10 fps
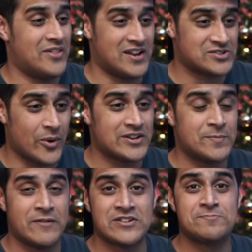that is going to
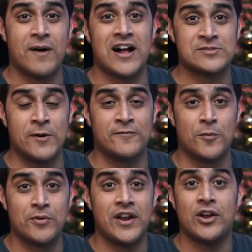be responsible for
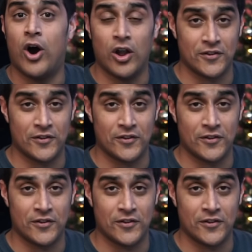breeding all